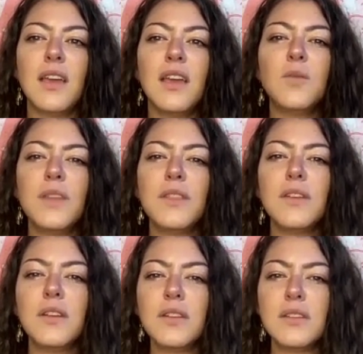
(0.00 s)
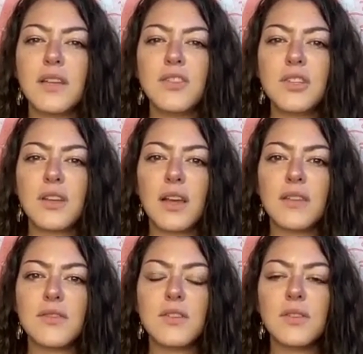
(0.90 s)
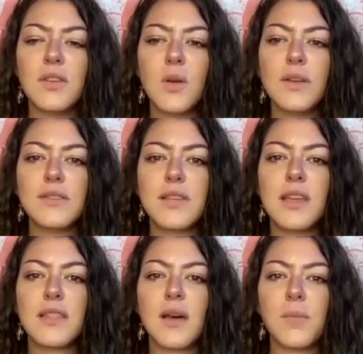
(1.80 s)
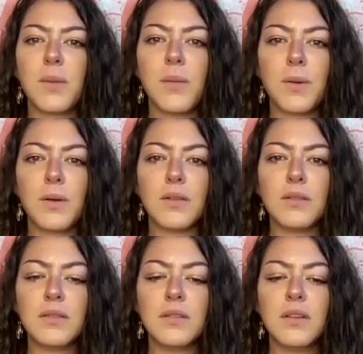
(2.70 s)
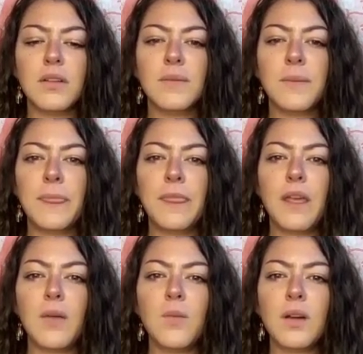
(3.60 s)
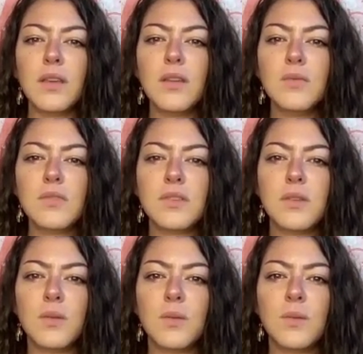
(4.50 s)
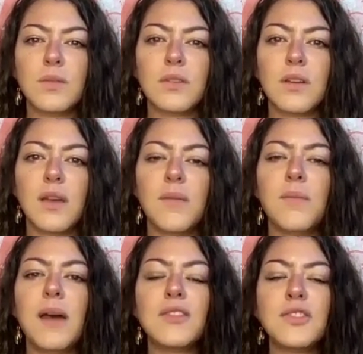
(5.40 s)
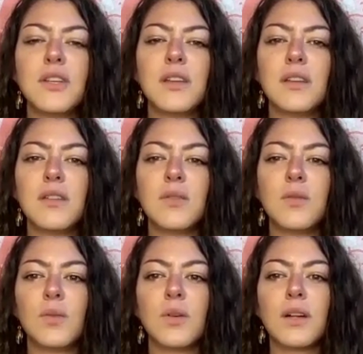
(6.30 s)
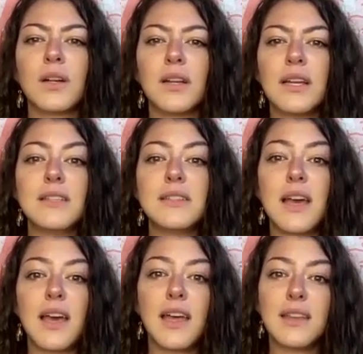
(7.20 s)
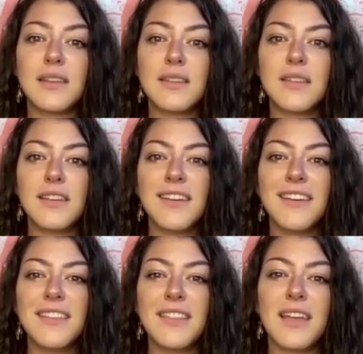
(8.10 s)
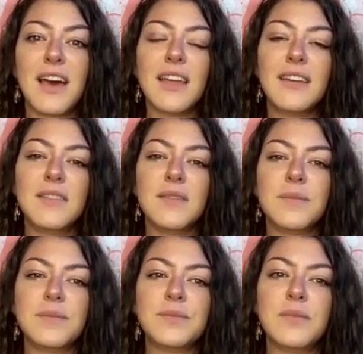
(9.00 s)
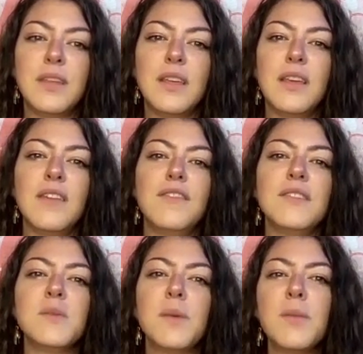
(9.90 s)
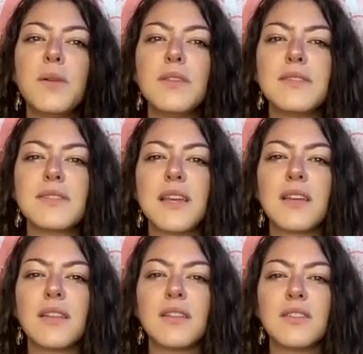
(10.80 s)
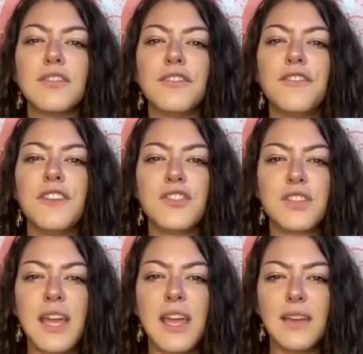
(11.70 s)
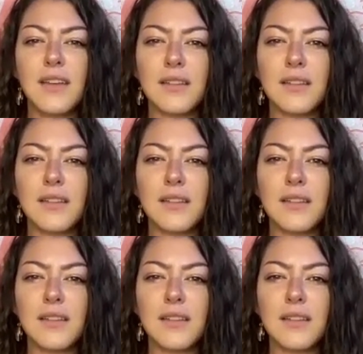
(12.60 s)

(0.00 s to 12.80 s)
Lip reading: And with your intention, as you're noticing that bubble, I want you to imagine or intend that if this bubble is like a little fish tank,